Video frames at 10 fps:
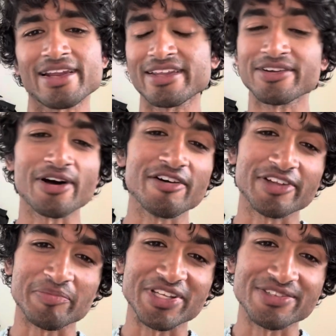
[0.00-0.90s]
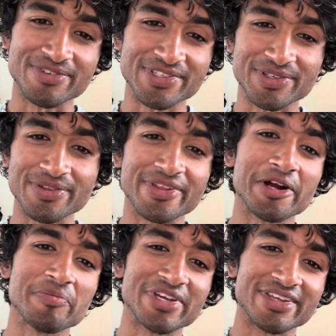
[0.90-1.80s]
And, you know, I've like been to physical
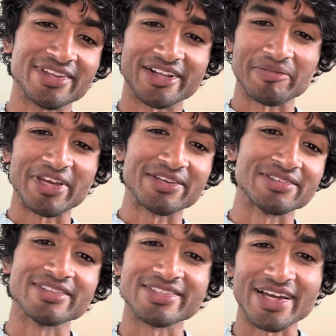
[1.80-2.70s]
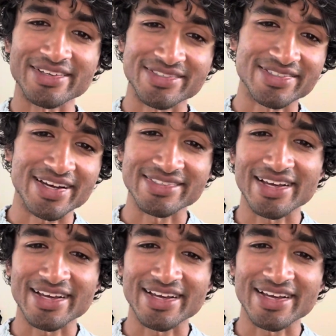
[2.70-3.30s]
therapy and they like make you do these exercises.